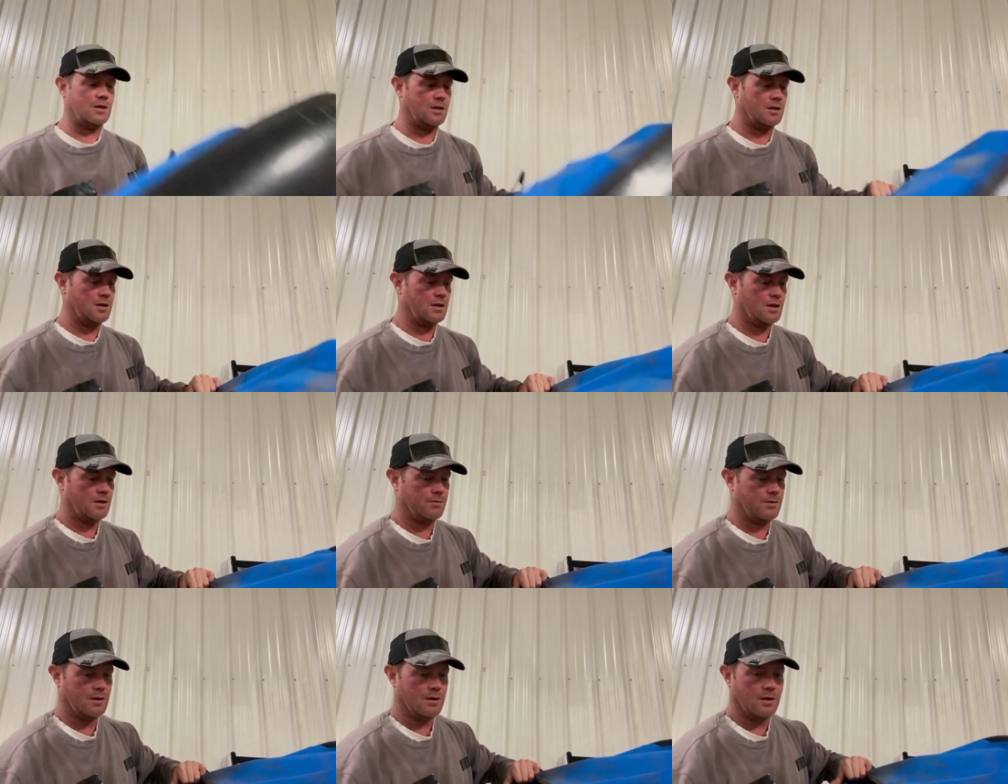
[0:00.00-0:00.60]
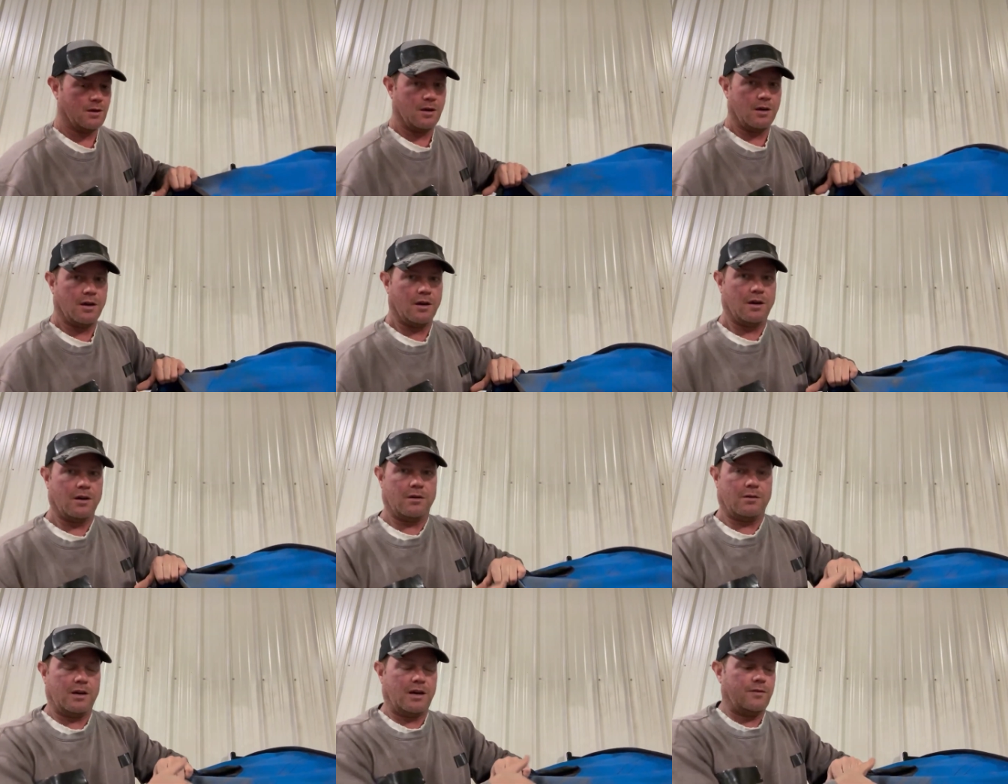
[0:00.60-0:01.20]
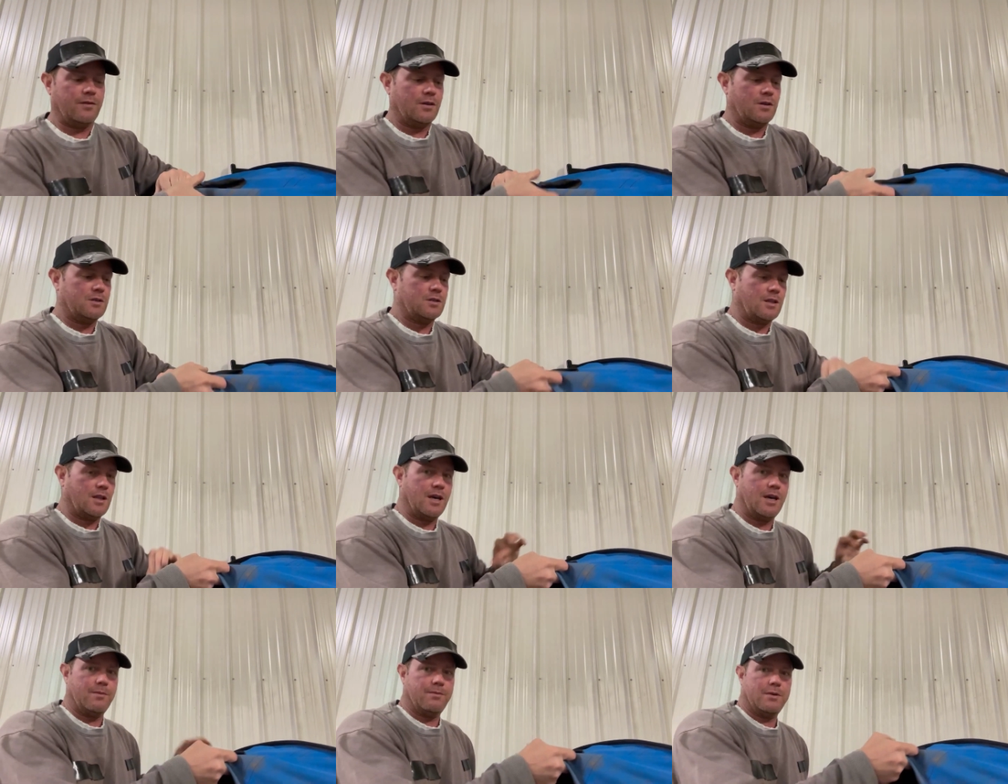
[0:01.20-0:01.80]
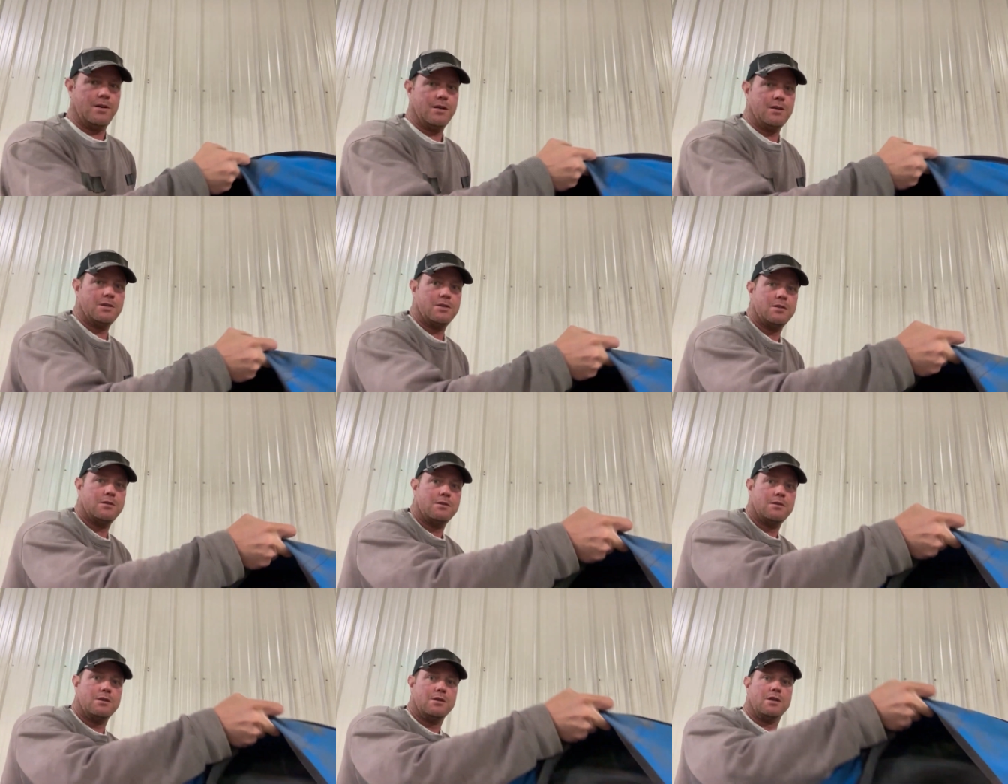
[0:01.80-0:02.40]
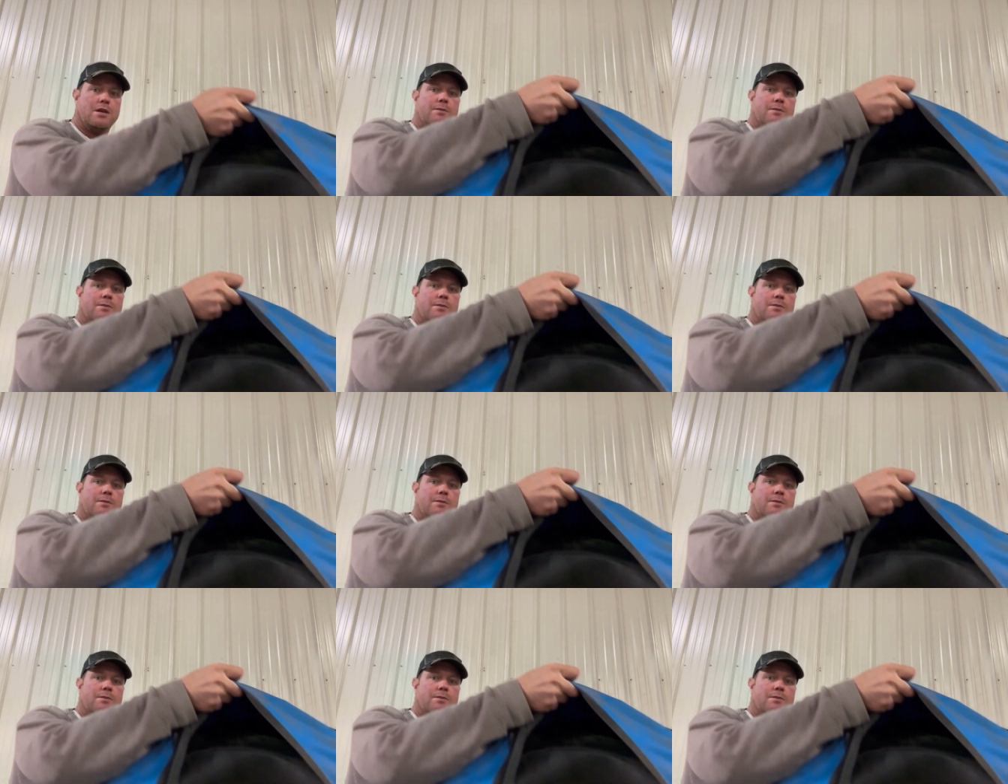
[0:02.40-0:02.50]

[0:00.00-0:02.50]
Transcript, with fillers: on it there, but we haven't used it that much. It